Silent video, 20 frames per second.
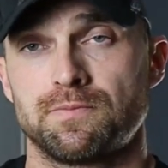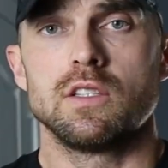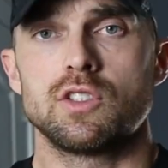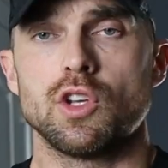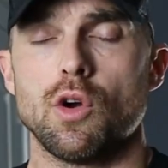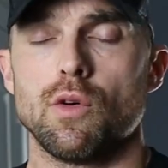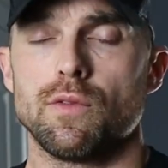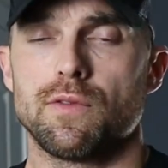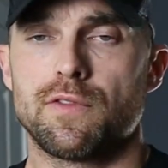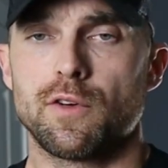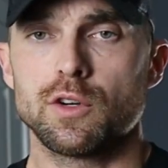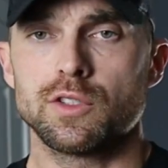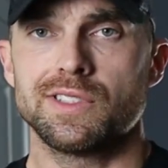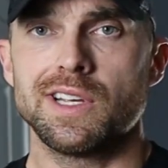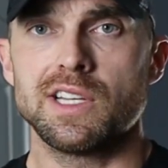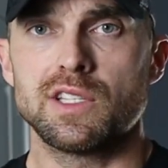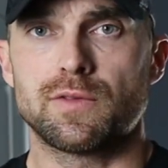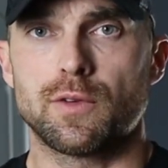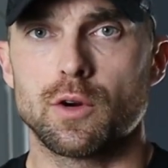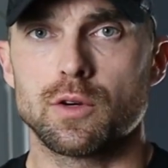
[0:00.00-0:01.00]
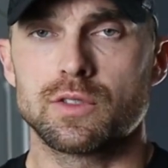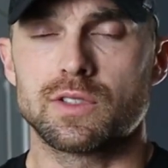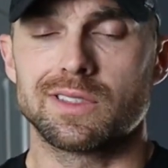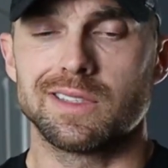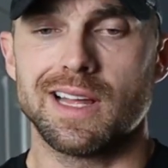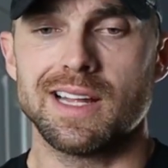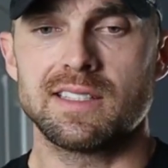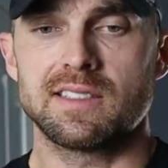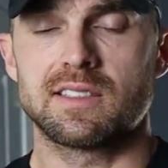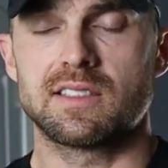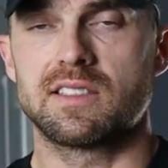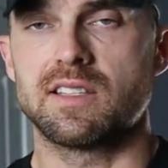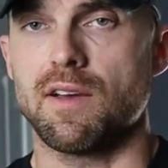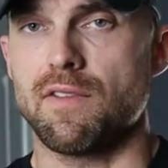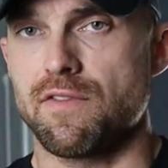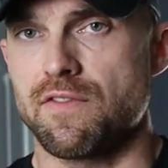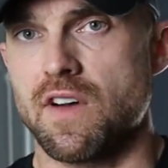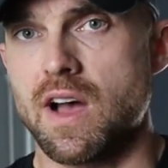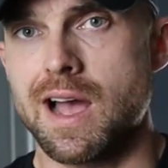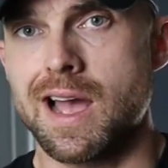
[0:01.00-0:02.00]
So first things first, let's
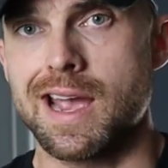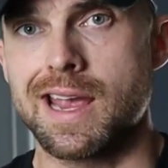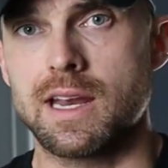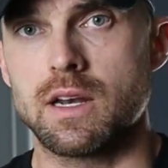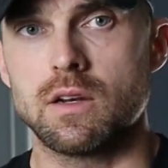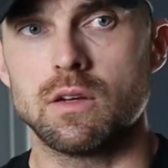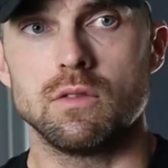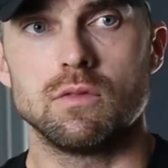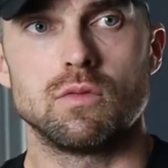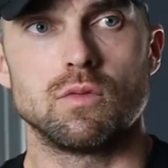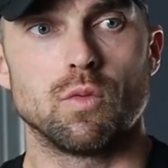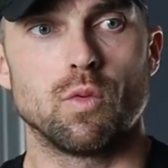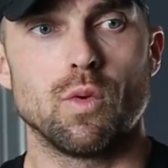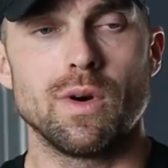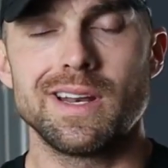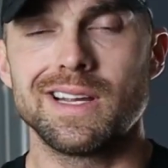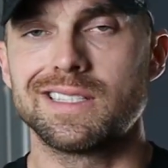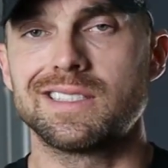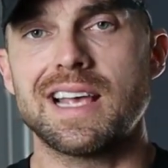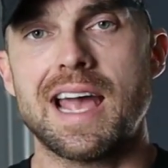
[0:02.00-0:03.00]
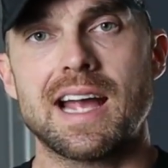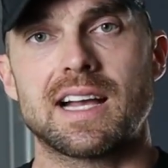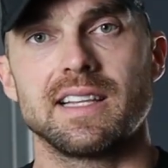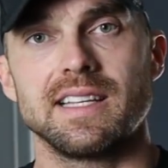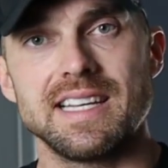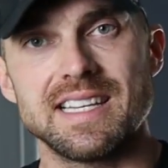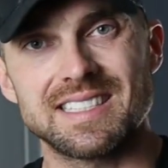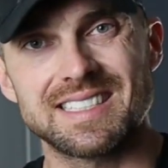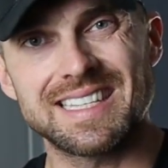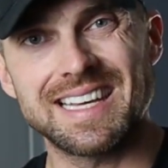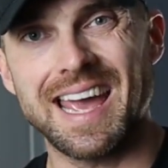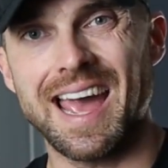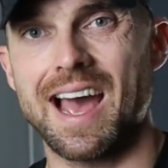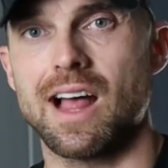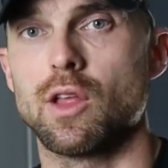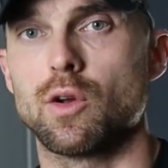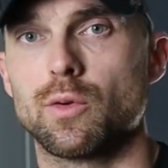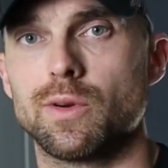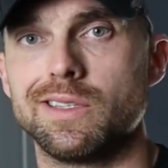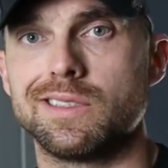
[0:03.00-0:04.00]
define what exactly is
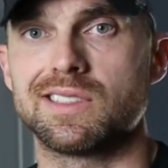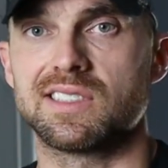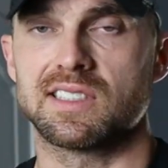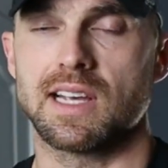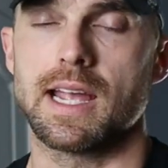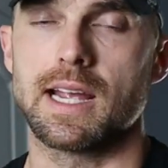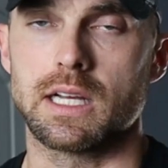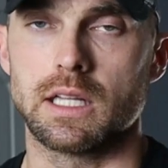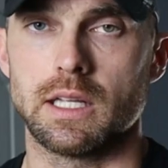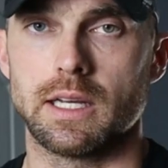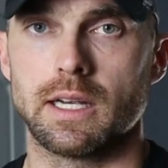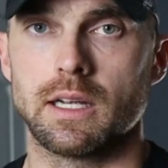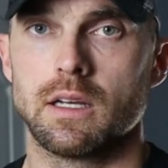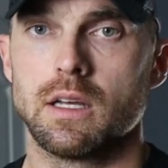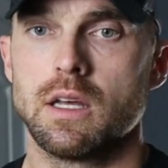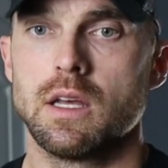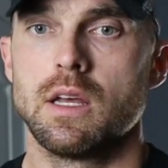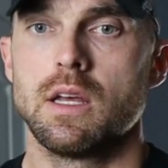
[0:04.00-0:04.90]
calorie cycling.